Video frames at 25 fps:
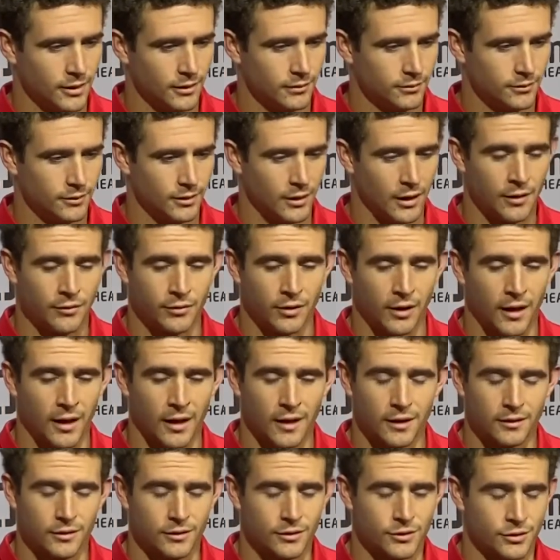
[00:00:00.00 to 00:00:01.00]
love the
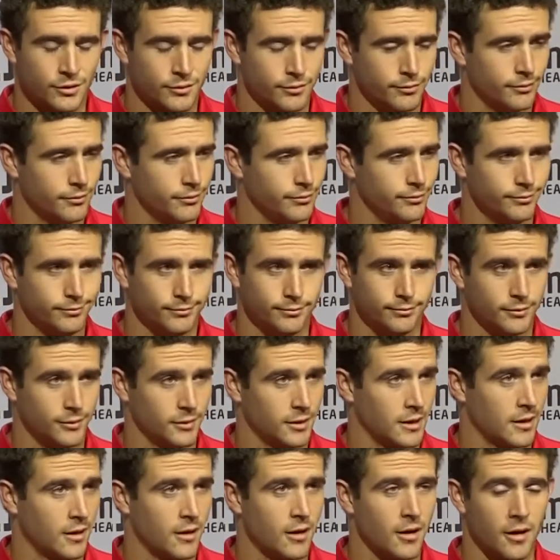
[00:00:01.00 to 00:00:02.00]
guy, and just
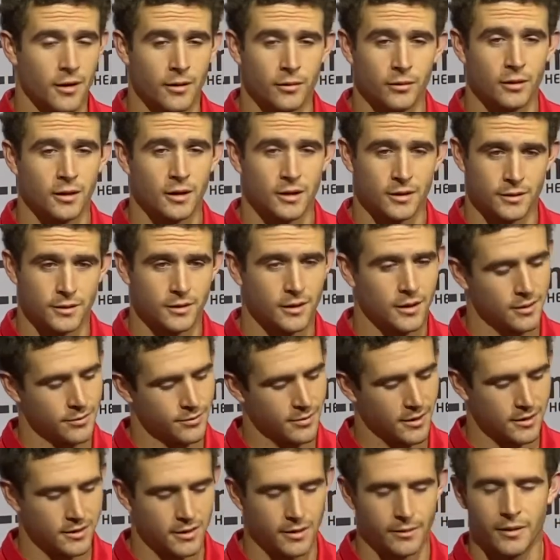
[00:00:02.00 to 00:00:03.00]
like, all right, well, that's
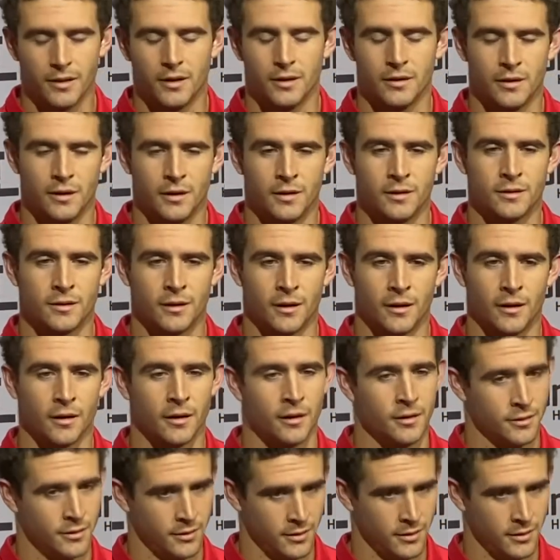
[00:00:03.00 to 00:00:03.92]
my teammate. He's there.